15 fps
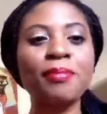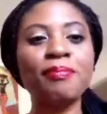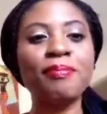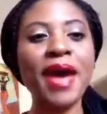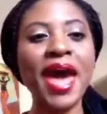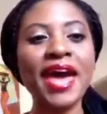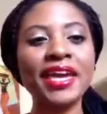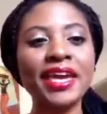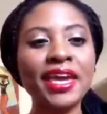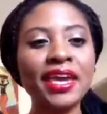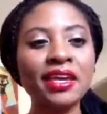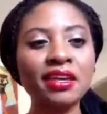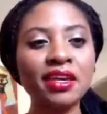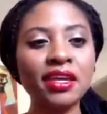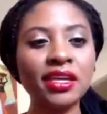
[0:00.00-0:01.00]

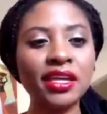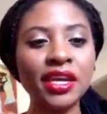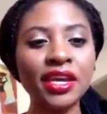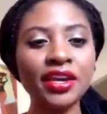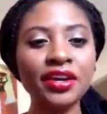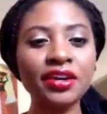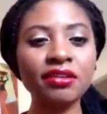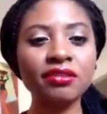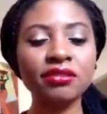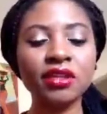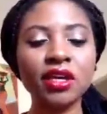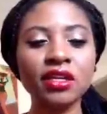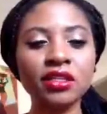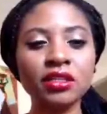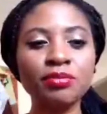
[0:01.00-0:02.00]
bagging in here
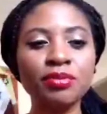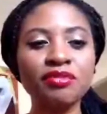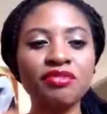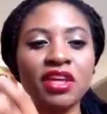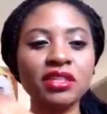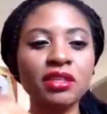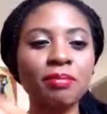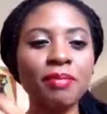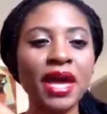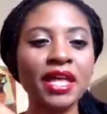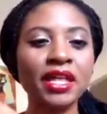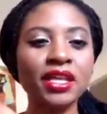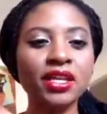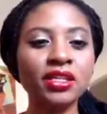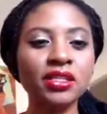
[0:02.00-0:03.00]
to prevent the
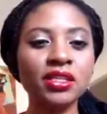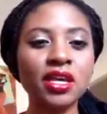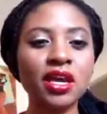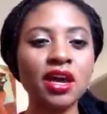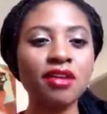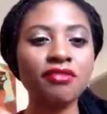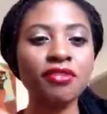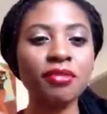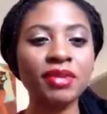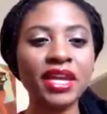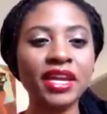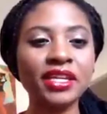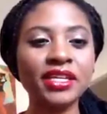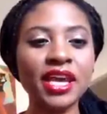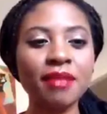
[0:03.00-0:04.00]
palette from
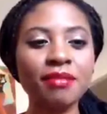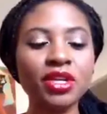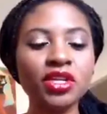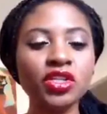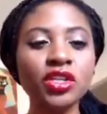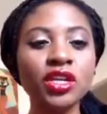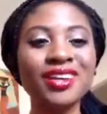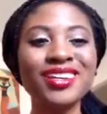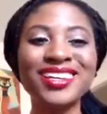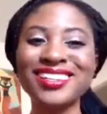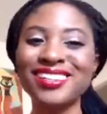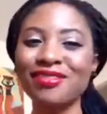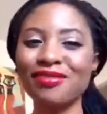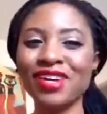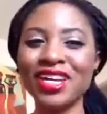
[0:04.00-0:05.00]
getting damaged.
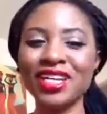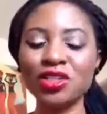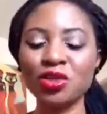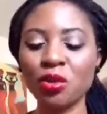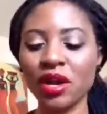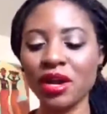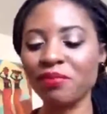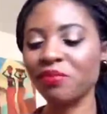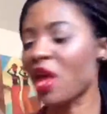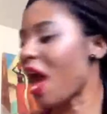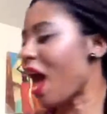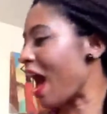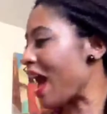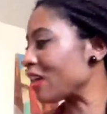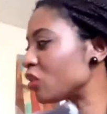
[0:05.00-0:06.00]
Funny story.
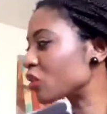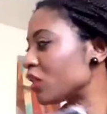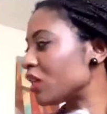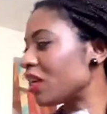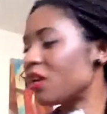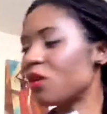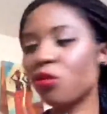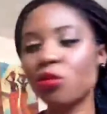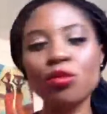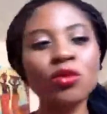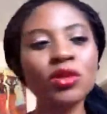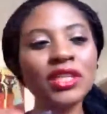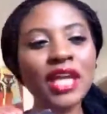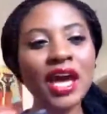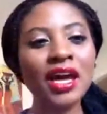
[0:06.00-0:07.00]
Actually,
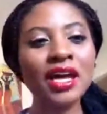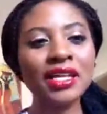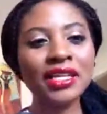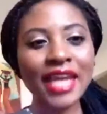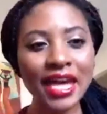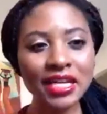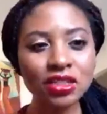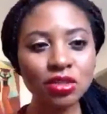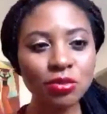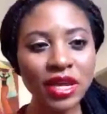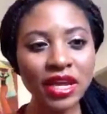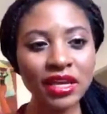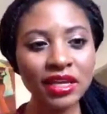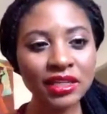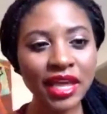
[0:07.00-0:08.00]
last
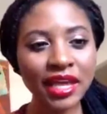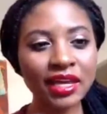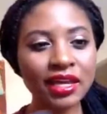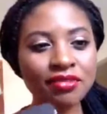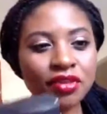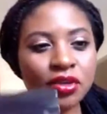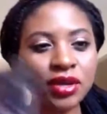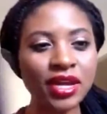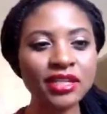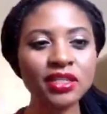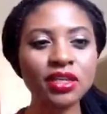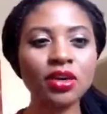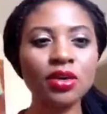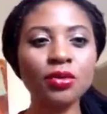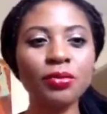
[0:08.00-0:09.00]
week, like a few days
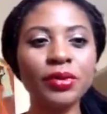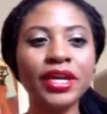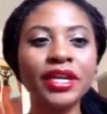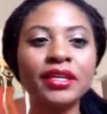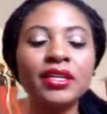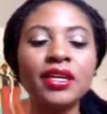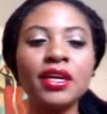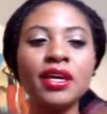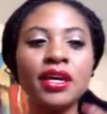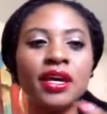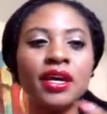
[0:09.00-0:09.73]
ago, when